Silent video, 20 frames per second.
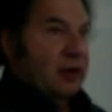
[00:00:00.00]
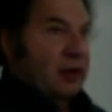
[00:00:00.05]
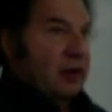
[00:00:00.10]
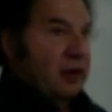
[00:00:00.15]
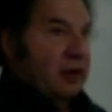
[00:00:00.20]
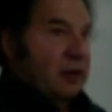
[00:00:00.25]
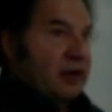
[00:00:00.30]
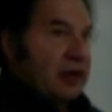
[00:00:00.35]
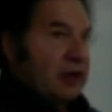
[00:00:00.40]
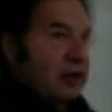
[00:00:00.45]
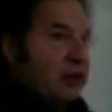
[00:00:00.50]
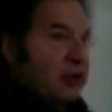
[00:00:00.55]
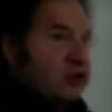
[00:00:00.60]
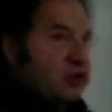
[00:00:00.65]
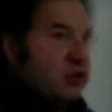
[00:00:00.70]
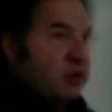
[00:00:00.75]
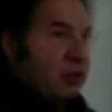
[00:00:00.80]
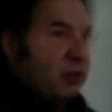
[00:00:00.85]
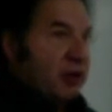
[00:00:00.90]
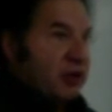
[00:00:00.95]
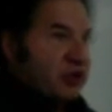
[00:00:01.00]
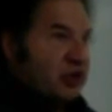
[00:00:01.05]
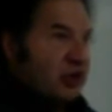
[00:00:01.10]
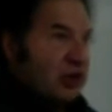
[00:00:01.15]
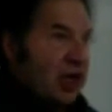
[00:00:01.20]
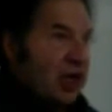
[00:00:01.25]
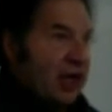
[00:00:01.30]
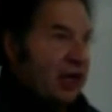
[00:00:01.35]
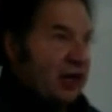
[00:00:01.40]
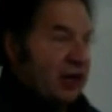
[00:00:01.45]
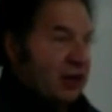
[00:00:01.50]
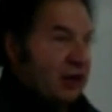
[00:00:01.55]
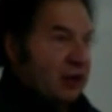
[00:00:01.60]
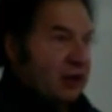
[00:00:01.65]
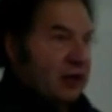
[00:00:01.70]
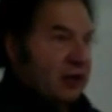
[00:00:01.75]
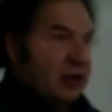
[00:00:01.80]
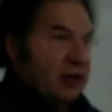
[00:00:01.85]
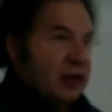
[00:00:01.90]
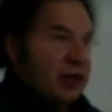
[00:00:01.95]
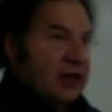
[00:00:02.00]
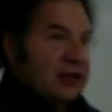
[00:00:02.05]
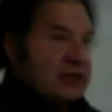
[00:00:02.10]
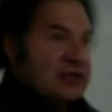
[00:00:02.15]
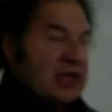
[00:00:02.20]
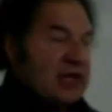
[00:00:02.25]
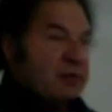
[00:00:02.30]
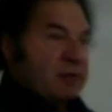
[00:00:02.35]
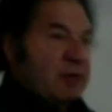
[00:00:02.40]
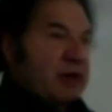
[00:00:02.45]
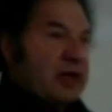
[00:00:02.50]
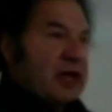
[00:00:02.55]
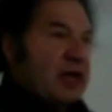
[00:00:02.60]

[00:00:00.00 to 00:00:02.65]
They look too much alike. It's like picking